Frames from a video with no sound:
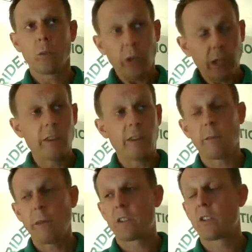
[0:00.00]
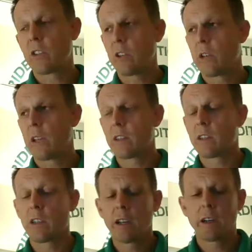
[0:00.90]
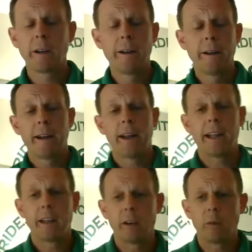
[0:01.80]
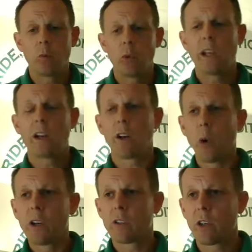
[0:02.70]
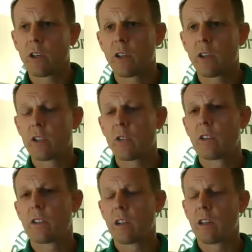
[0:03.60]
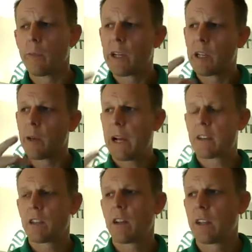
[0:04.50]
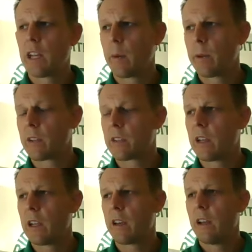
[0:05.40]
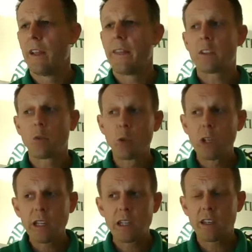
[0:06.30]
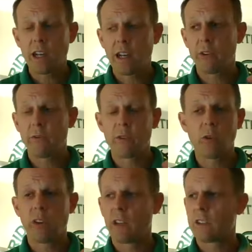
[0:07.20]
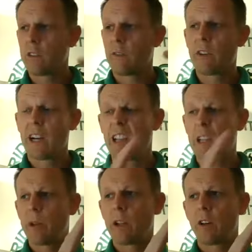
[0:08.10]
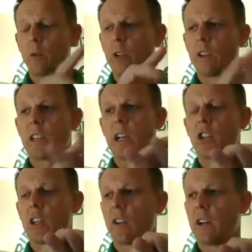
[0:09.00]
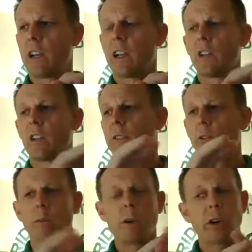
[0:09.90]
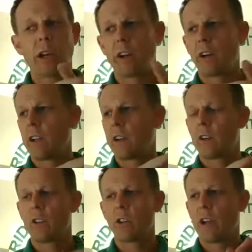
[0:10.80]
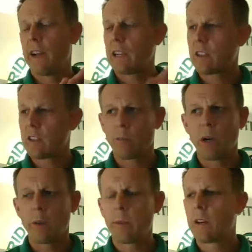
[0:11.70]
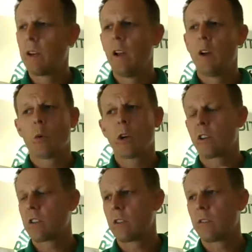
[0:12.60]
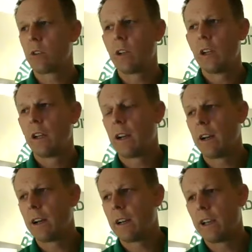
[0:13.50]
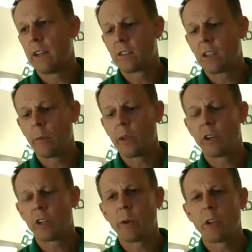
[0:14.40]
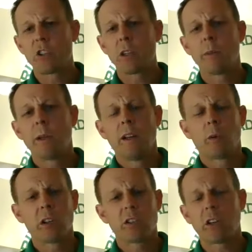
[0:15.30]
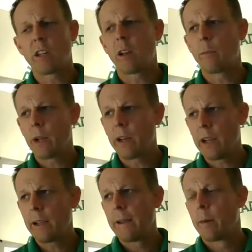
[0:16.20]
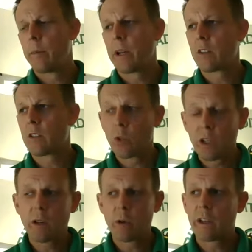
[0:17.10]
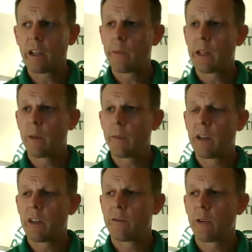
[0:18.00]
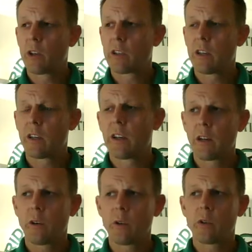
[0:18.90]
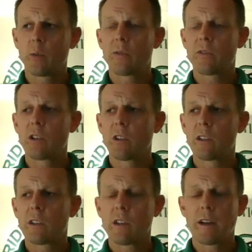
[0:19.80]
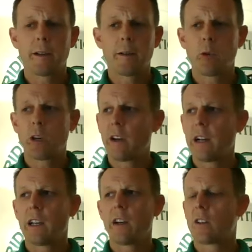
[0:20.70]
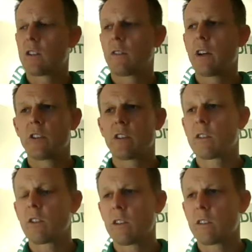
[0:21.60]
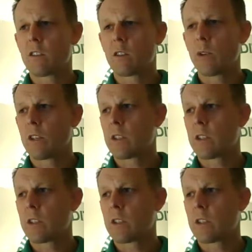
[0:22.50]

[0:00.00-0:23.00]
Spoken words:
in the message that you get this in here. And we are going to start serving students in a limited capacity on campus. And that's really designed for a few things. If you've got limited or really sketchy internet, you live in a remote area or don't have access to broadband, we're going to serve you. And it's going to be in our small gym. We're going to start that on Monday, but it's really, really going to be limited and focused on a narrow group of students. We are not here to serve hundreds of students. This will be a